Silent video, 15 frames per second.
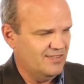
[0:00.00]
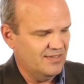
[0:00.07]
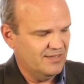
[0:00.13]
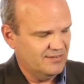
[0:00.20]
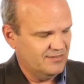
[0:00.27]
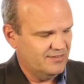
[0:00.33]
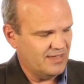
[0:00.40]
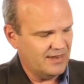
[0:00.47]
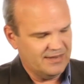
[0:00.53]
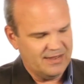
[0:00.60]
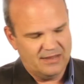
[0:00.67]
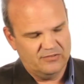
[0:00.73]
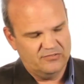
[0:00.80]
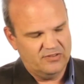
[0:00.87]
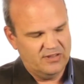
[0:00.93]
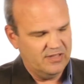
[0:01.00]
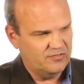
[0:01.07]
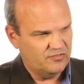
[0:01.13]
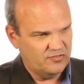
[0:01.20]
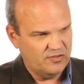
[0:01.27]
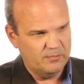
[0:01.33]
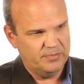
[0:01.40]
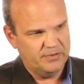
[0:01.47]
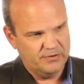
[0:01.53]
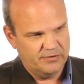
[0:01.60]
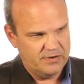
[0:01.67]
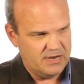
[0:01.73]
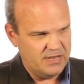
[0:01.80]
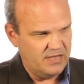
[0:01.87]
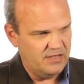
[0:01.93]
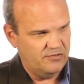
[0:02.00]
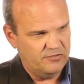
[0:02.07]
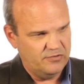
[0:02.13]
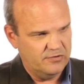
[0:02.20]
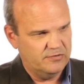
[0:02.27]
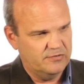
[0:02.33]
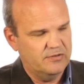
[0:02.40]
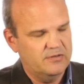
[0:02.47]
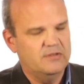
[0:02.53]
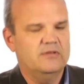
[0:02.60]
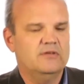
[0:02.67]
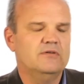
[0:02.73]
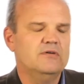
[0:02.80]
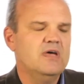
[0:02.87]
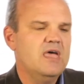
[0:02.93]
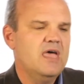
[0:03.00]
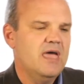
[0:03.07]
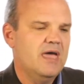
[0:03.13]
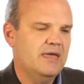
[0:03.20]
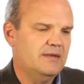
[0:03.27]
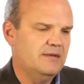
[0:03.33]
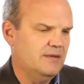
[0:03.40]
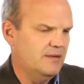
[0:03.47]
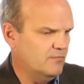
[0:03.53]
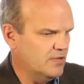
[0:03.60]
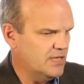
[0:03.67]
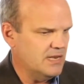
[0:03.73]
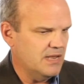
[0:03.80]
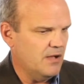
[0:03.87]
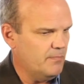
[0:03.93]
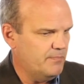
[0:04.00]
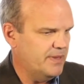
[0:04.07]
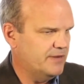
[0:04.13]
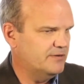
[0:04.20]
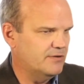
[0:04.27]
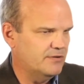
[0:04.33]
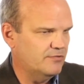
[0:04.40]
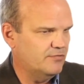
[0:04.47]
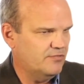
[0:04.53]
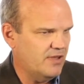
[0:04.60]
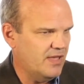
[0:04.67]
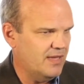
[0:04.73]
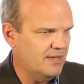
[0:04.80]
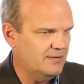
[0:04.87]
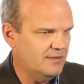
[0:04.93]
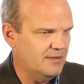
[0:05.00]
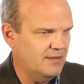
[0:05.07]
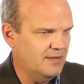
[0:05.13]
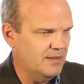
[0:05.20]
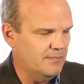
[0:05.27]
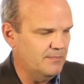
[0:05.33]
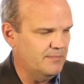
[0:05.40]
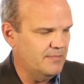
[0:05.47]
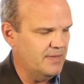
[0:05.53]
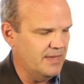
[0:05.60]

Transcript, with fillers: the technology gets simpler and easier to do and, and we can help better understand um,